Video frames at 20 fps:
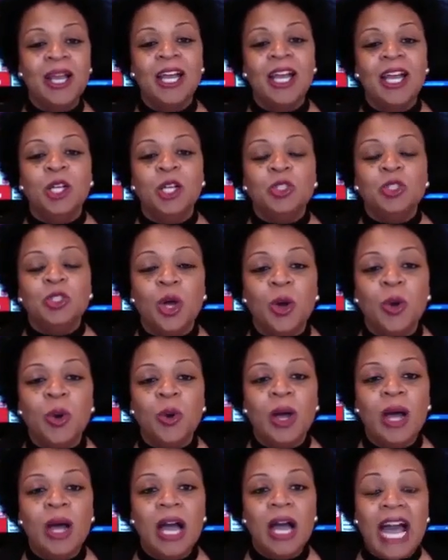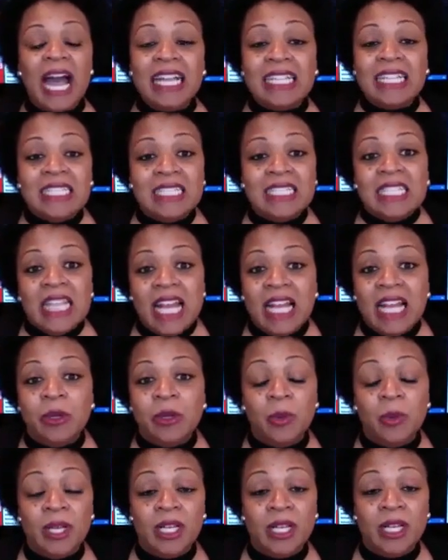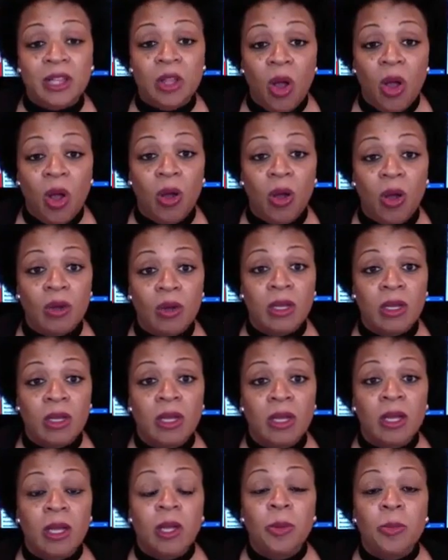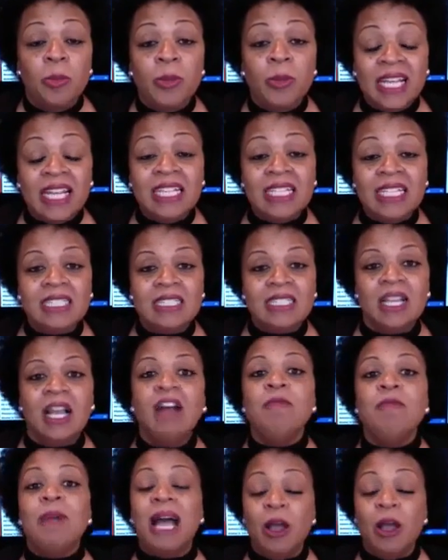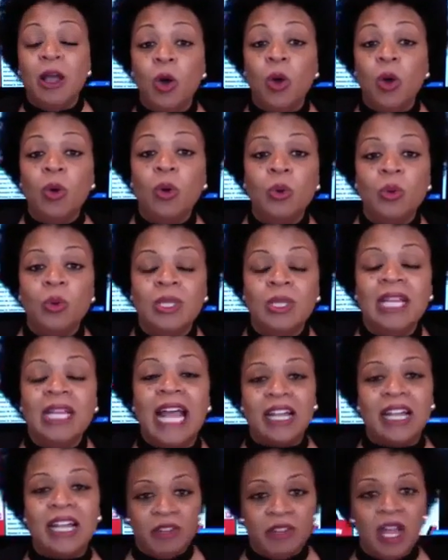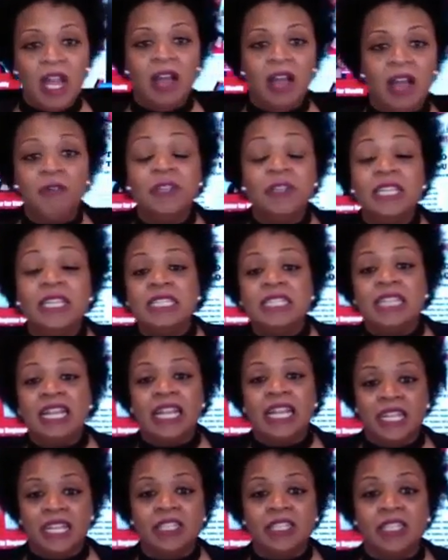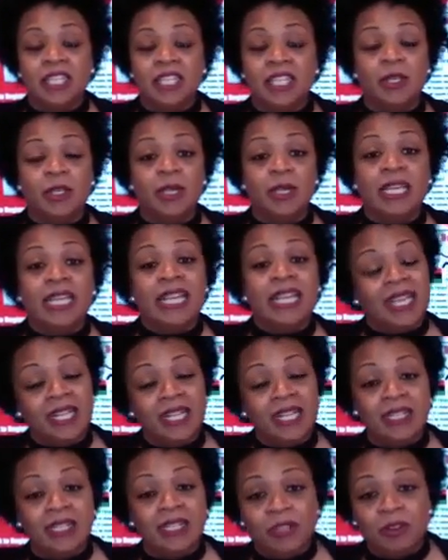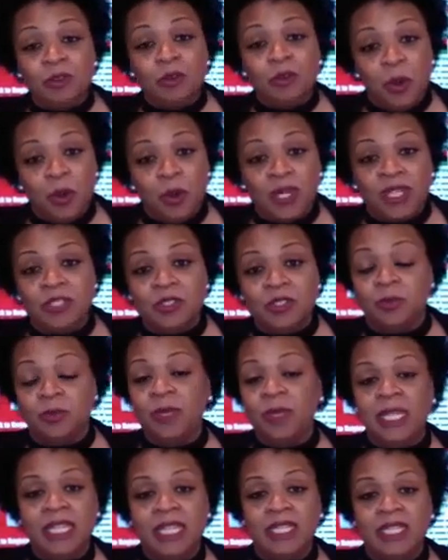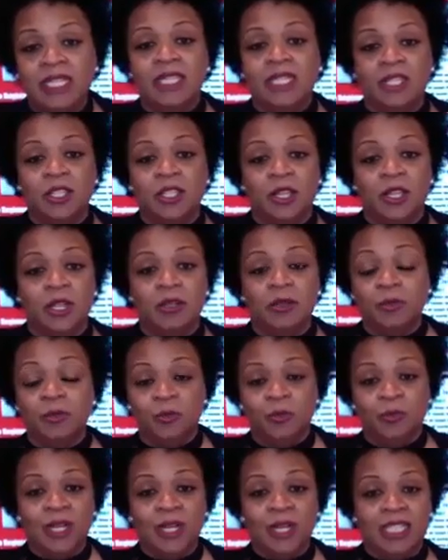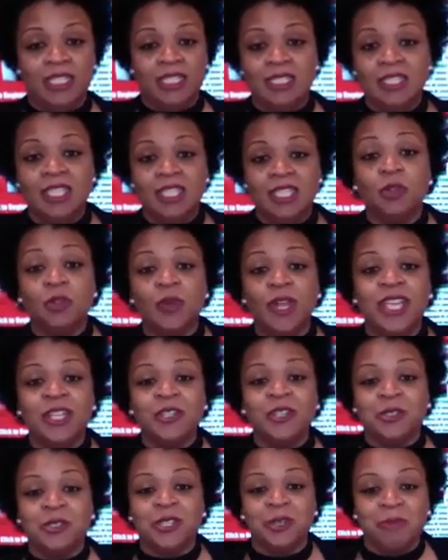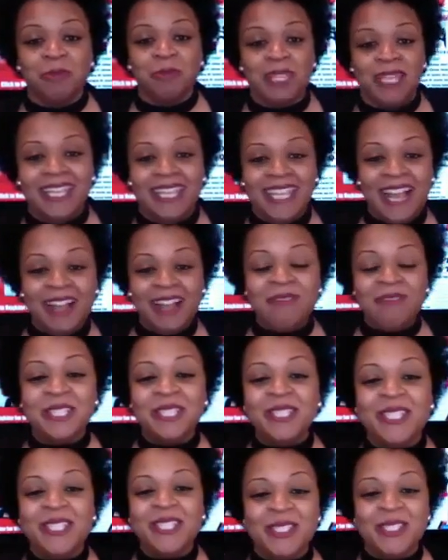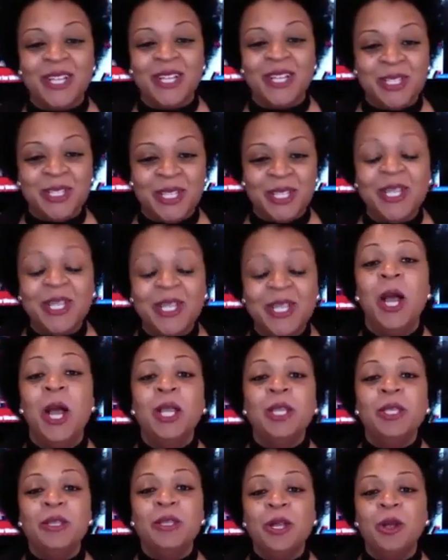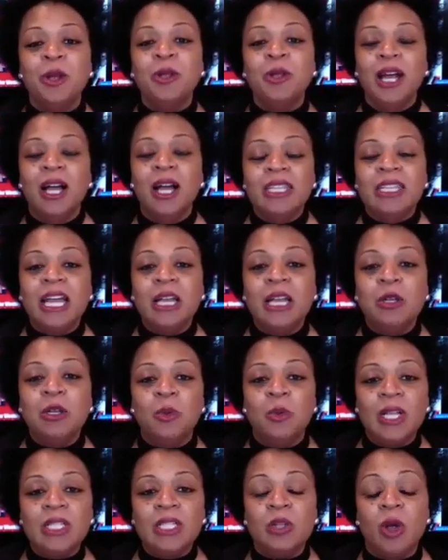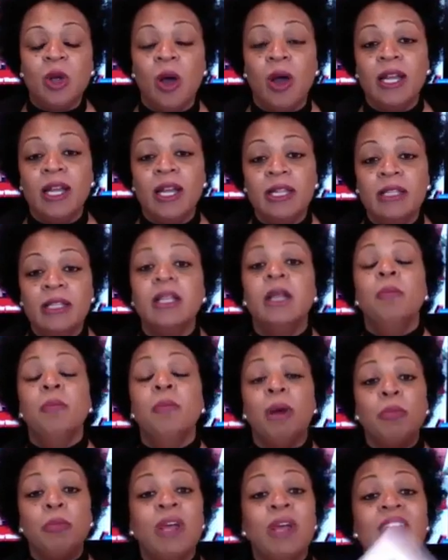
So I just kind of went along because of my own lack of confidence and insecurity. And of course, being, 10th grade or something, having this discussion, that it was hard. And my brother